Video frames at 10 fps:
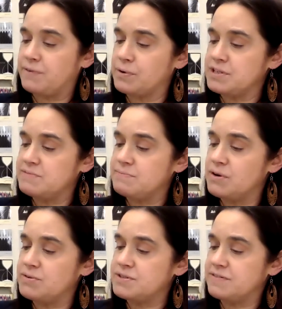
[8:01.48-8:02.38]
4s,
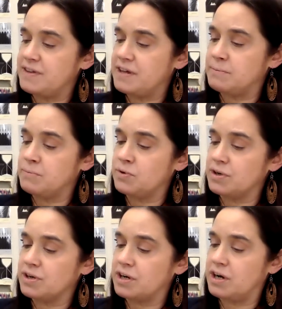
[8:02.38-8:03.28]
most of them
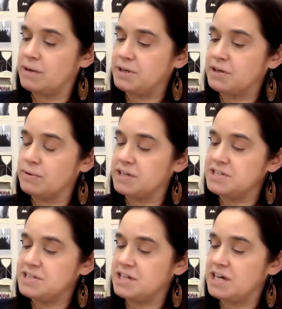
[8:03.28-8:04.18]
were common
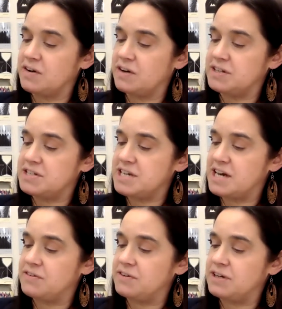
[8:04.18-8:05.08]
grunts and carried the
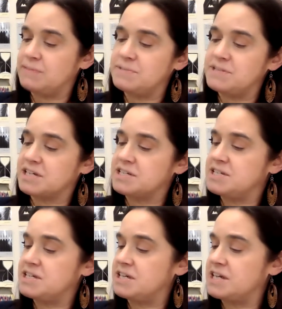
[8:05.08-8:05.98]
standard
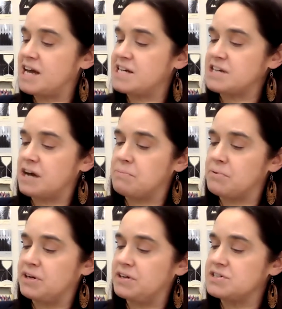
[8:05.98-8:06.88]
M16 gas
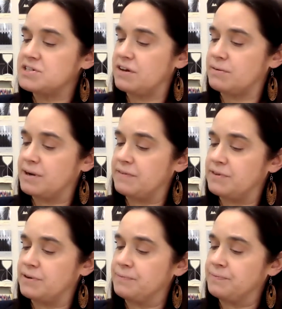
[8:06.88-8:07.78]
operated assault
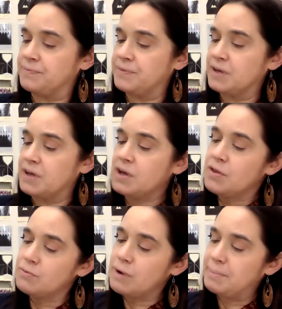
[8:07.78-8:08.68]
rifle.
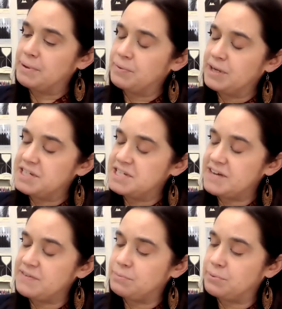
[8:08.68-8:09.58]
The weapon weighed
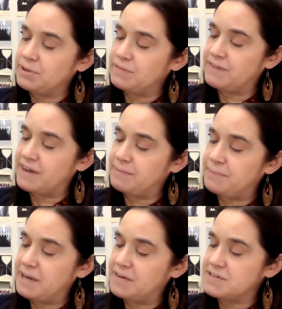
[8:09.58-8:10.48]
7.5
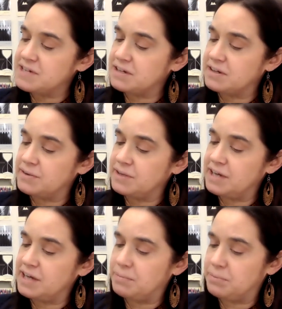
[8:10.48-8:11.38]
pounds, unloaded
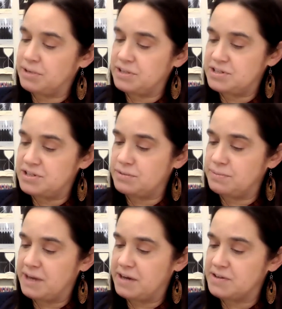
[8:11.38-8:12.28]
8.2
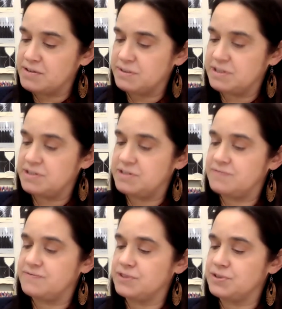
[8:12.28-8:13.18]
pounds with its
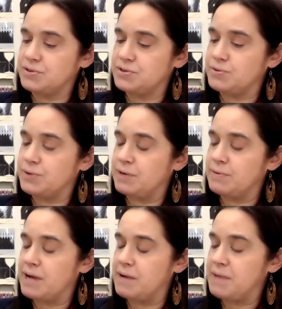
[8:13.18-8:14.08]
full 20
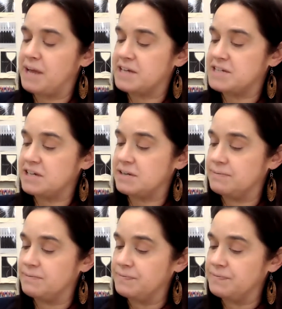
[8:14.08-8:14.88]
round magazine.